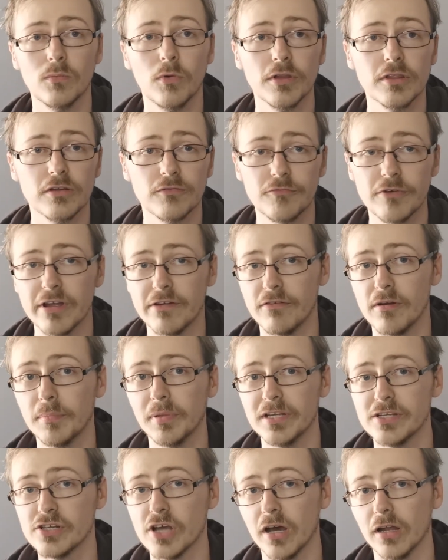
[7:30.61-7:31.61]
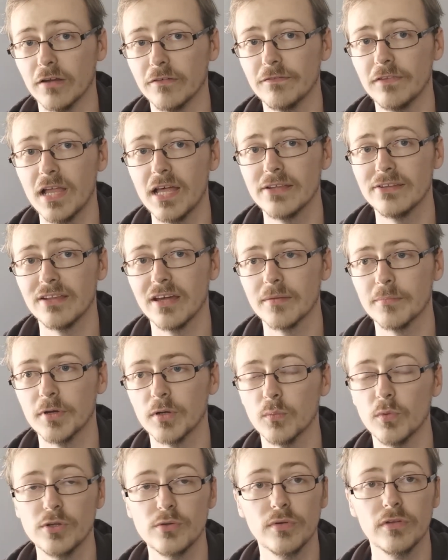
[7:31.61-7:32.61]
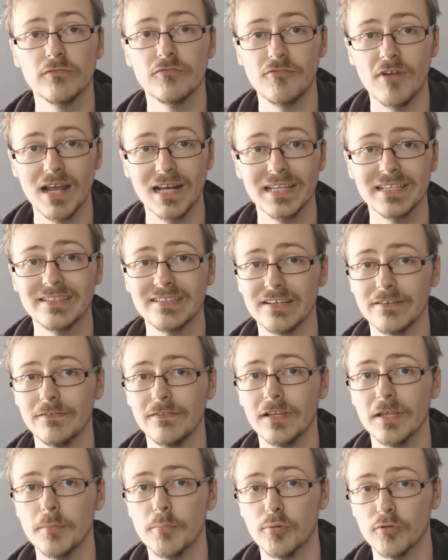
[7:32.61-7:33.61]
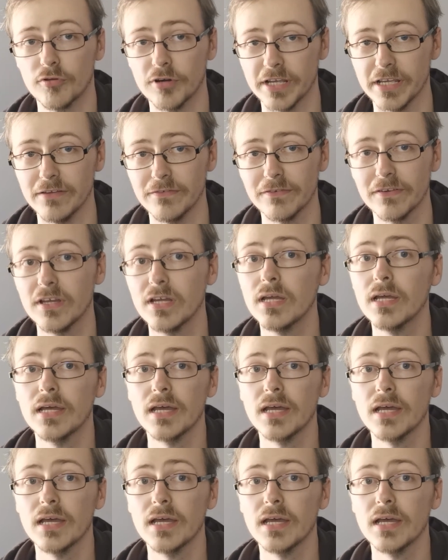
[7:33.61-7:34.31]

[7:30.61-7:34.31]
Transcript: was the Rhea Ripley Charlotte Flair segment, which was relatively brief.